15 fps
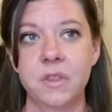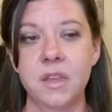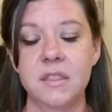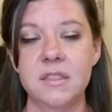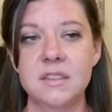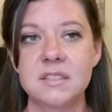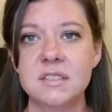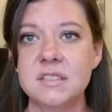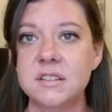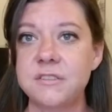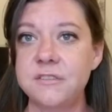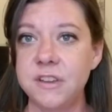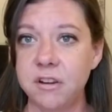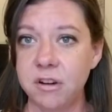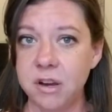this is a
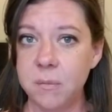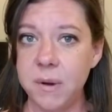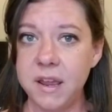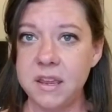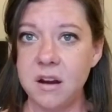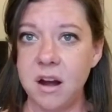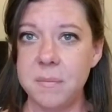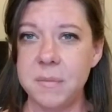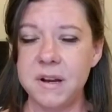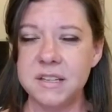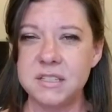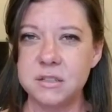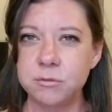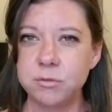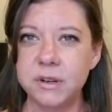fingering weight yarn, but it's
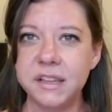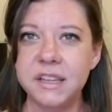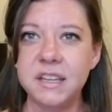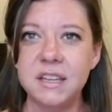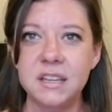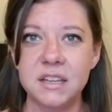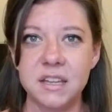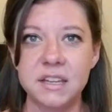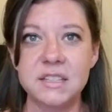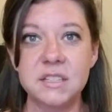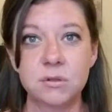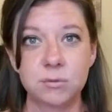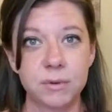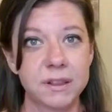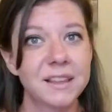a
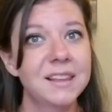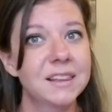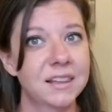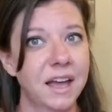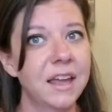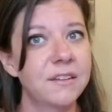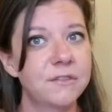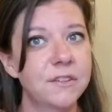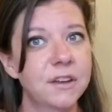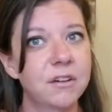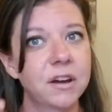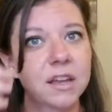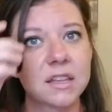really light fingering.